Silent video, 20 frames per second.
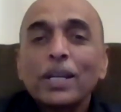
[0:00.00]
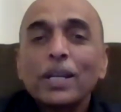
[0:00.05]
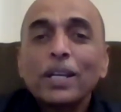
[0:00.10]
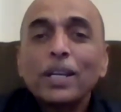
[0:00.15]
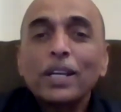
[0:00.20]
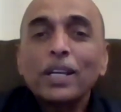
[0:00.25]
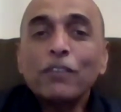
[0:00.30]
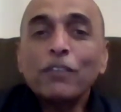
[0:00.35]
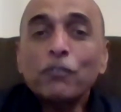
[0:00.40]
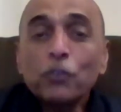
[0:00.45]

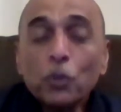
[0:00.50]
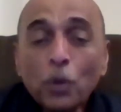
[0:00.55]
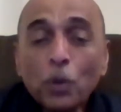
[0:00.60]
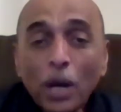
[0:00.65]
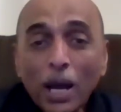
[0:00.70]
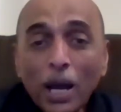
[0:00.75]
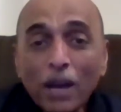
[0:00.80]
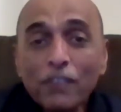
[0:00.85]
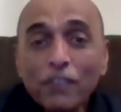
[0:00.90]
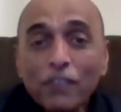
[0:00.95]
if you
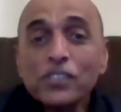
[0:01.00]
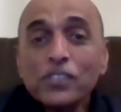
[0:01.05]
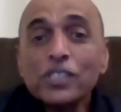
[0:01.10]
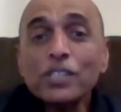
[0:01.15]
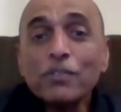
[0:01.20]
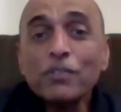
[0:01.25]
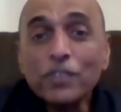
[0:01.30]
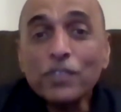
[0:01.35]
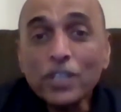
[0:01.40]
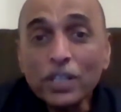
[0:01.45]
have
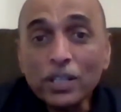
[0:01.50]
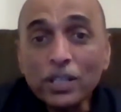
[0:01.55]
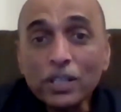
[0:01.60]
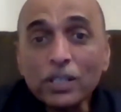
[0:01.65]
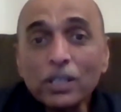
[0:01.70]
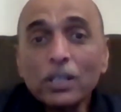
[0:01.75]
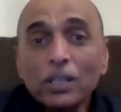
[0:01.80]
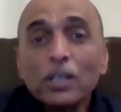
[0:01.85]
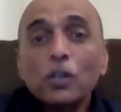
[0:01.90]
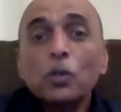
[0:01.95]
severe
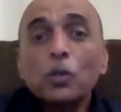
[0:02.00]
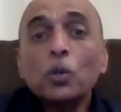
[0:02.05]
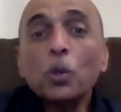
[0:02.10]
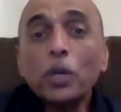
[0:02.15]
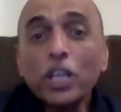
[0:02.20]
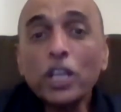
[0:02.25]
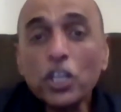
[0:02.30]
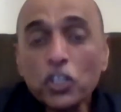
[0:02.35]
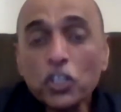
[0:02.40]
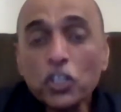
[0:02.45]

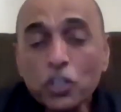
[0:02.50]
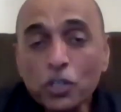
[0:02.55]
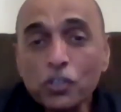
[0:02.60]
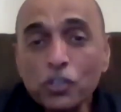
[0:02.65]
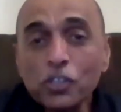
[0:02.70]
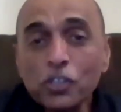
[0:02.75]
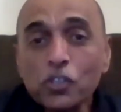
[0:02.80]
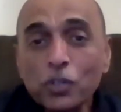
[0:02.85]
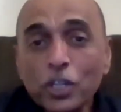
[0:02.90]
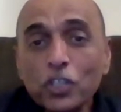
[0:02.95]
location
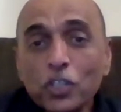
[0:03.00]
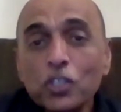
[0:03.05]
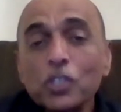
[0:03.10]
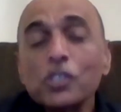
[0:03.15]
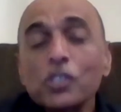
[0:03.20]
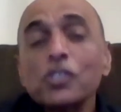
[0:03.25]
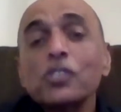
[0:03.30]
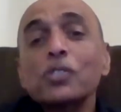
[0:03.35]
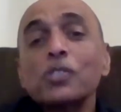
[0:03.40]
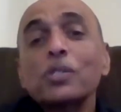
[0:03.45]

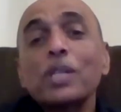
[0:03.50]
restrictions,